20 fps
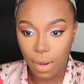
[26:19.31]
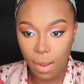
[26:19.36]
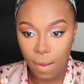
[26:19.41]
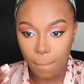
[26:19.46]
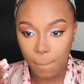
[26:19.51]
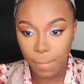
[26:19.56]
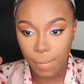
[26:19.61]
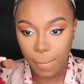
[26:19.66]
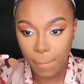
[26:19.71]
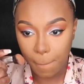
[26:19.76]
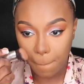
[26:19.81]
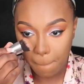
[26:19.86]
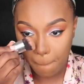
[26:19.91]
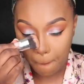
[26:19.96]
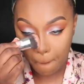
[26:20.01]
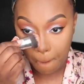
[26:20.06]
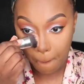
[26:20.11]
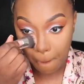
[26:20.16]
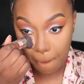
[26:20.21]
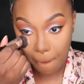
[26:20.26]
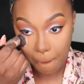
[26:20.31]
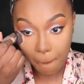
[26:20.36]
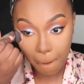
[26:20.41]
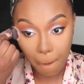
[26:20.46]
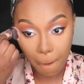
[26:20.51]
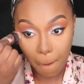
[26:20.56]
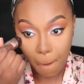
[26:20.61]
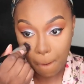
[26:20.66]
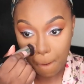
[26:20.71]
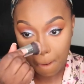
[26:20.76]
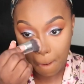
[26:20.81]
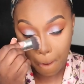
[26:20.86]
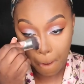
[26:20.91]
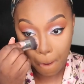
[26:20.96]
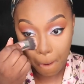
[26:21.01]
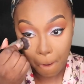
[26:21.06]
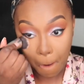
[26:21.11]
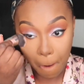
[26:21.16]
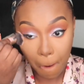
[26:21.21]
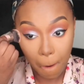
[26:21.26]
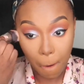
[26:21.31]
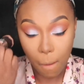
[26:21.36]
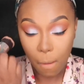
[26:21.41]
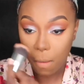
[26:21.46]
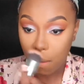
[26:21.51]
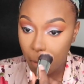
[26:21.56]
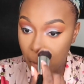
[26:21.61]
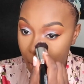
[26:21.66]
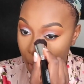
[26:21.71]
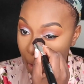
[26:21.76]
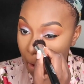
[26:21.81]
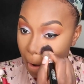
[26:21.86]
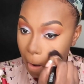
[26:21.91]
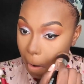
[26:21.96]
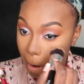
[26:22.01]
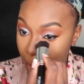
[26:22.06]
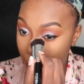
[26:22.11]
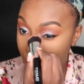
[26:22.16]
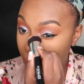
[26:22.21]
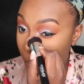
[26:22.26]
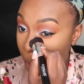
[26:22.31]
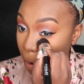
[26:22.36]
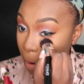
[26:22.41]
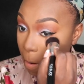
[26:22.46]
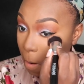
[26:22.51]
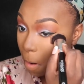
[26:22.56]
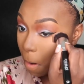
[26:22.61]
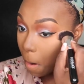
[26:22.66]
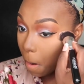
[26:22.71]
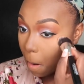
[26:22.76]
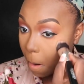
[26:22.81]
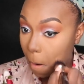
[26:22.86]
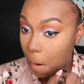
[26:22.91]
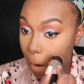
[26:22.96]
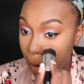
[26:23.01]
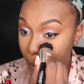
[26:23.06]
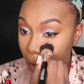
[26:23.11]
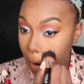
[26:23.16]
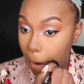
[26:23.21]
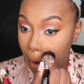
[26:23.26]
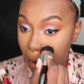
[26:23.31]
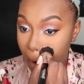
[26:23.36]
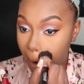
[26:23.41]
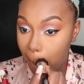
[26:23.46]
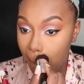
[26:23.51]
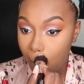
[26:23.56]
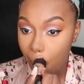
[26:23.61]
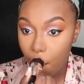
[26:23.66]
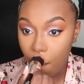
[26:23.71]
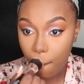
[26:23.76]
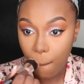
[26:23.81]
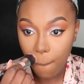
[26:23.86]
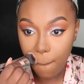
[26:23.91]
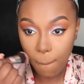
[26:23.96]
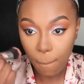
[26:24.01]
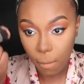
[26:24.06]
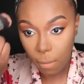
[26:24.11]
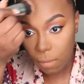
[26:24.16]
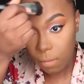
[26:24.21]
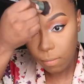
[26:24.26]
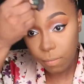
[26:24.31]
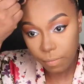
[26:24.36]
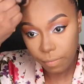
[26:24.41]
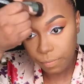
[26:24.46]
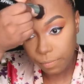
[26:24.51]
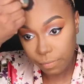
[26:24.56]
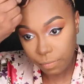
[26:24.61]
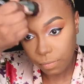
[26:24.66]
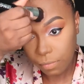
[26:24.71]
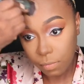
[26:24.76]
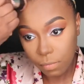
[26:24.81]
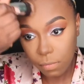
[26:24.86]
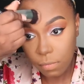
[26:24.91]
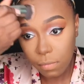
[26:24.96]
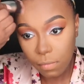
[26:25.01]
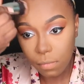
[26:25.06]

(no one is talking)